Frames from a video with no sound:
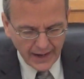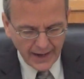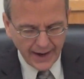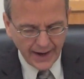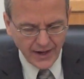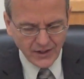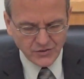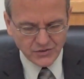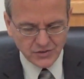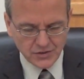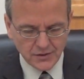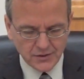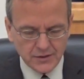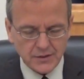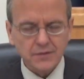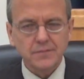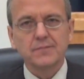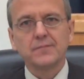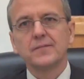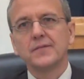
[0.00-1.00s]

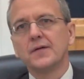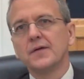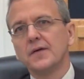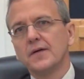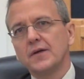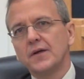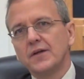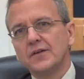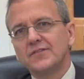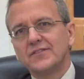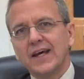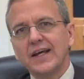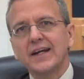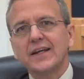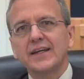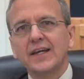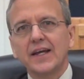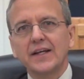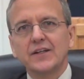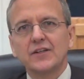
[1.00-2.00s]
actually
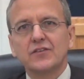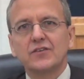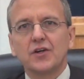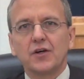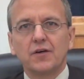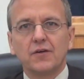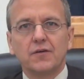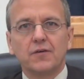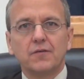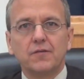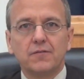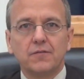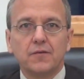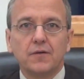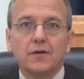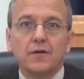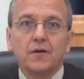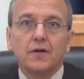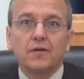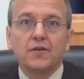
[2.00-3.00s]
dedicated to
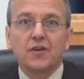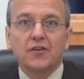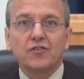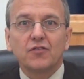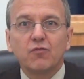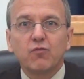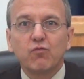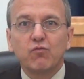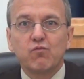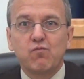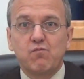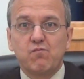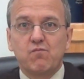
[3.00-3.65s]
this